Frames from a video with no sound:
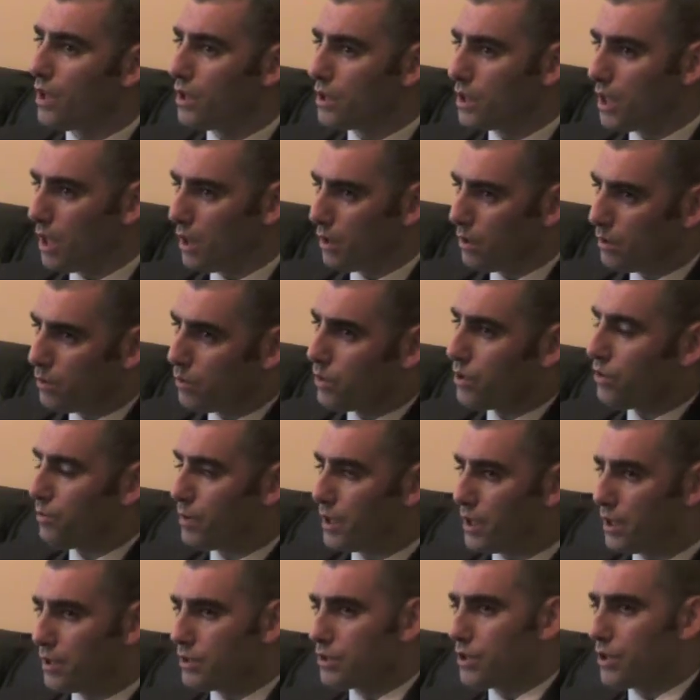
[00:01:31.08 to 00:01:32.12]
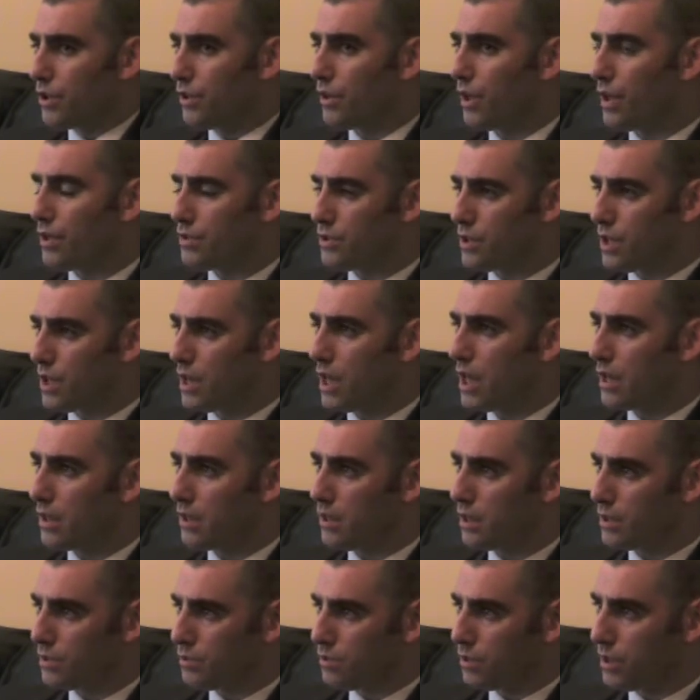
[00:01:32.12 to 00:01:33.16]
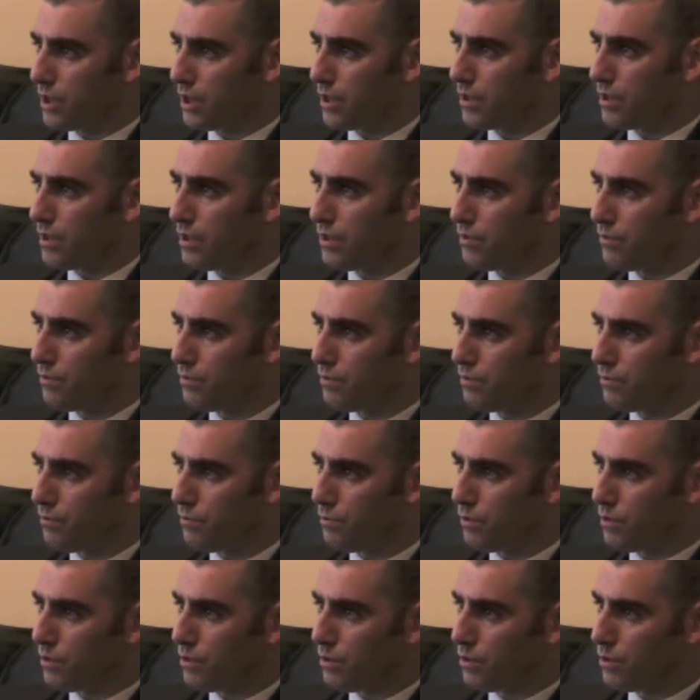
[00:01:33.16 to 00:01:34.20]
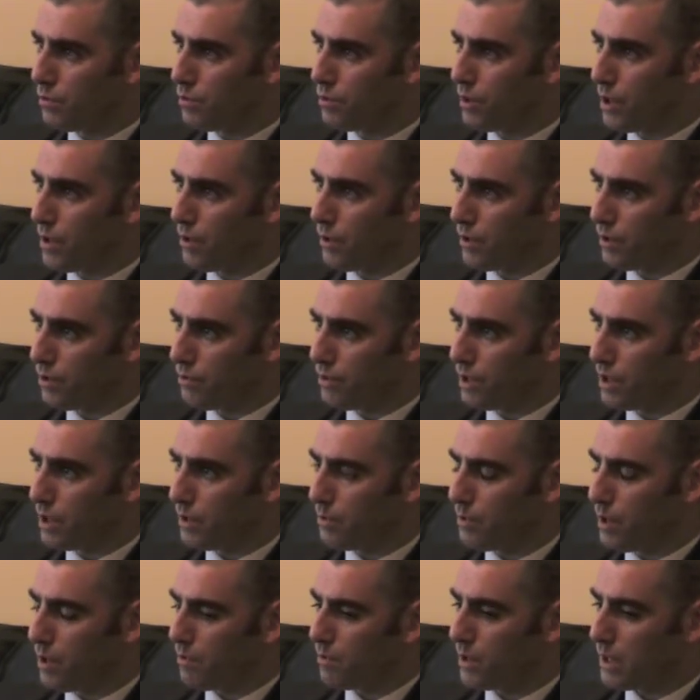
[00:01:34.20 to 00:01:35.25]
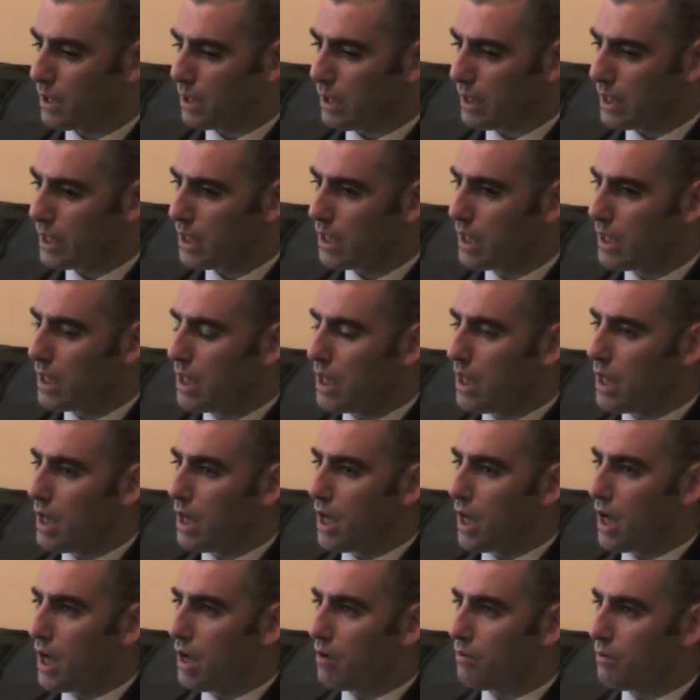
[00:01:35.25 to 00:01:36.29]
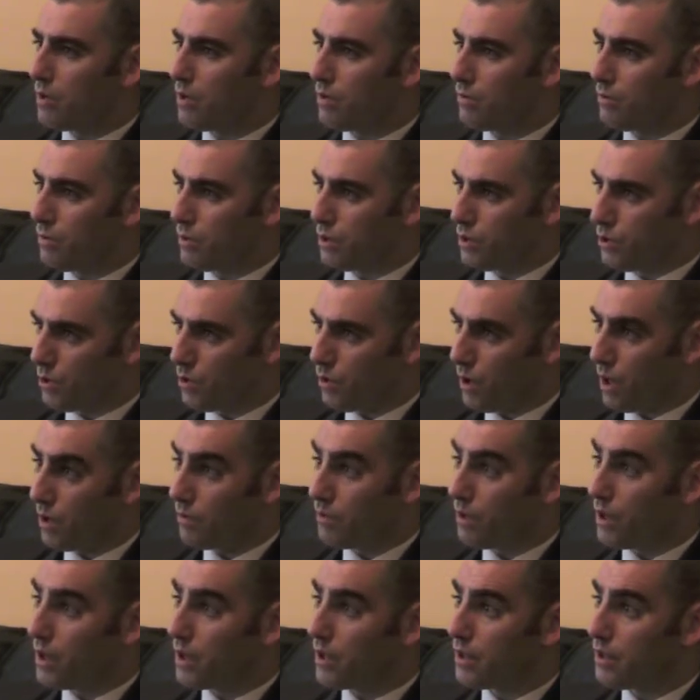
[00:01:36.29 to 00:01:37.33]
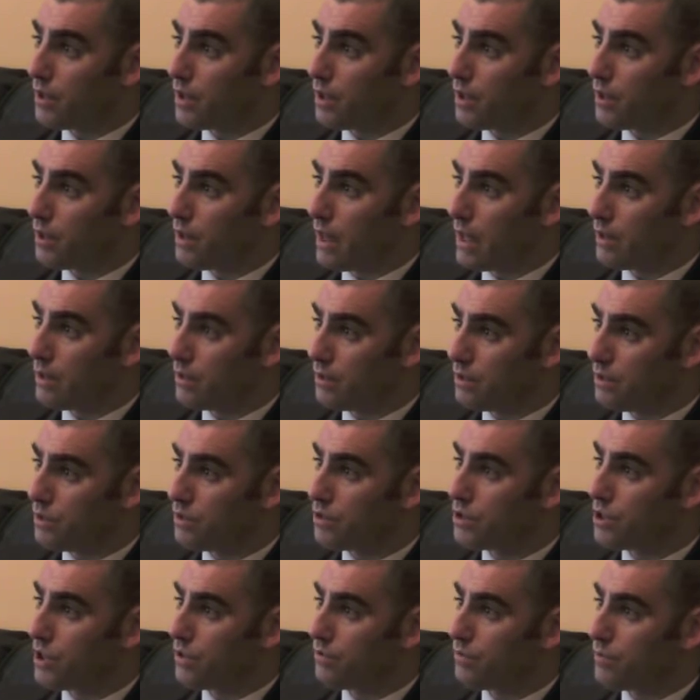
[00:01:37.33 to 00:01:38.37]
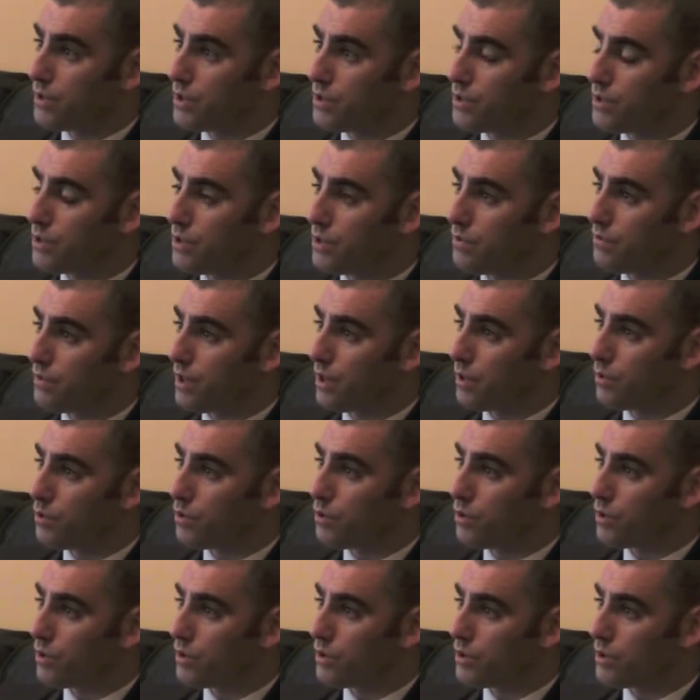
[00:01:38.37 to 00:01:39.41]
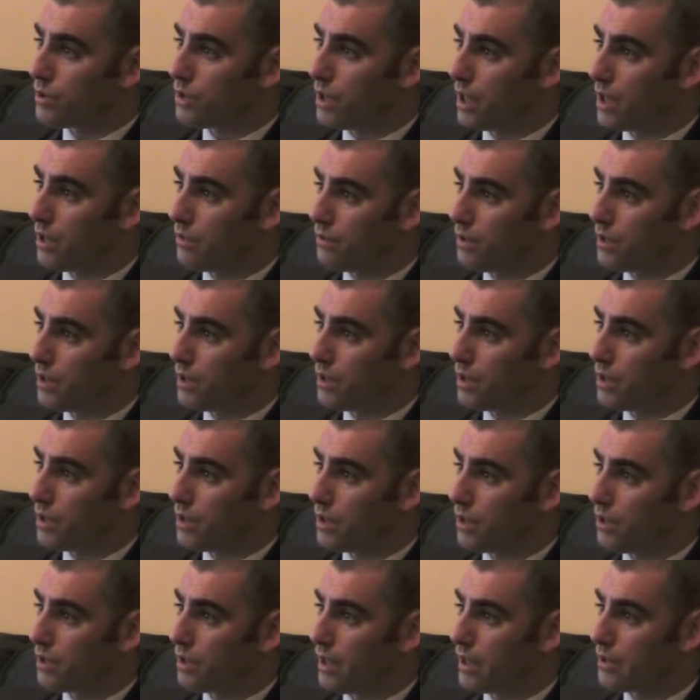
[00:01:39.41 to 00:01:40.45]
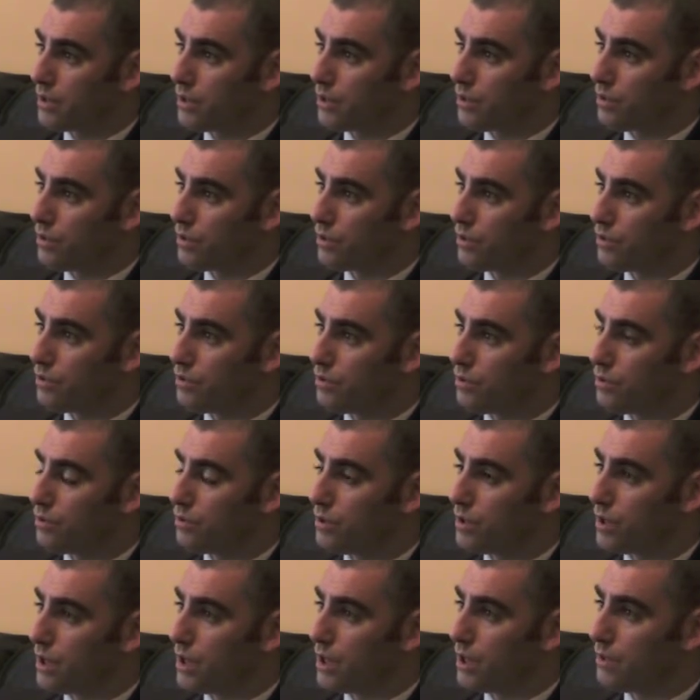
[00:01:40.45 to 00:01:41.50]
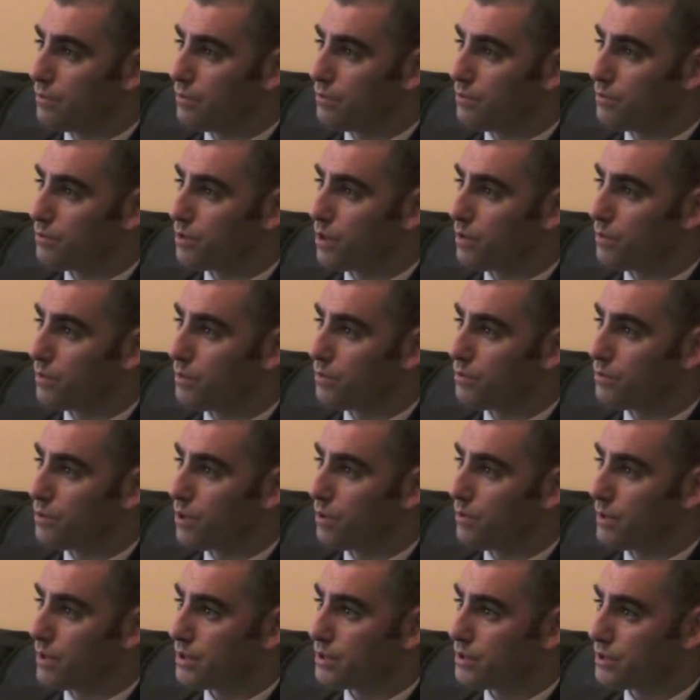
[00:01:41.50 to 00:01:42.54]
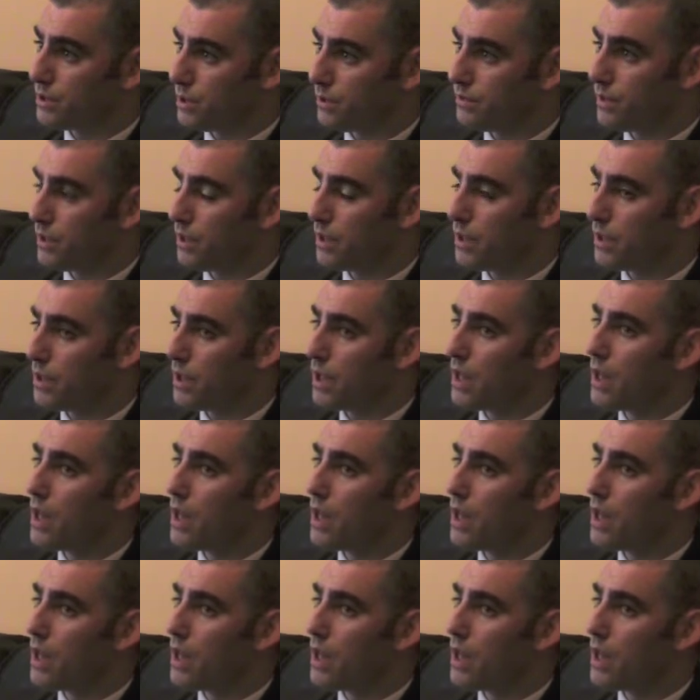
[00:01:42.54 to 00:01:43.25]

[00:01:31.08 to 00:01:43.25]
Yeah, it would have been in 2008. That's when it kind of all broke really publicly. And you're quite right. The then Chief Minister Frank Walker gave a categorical promise, if you like,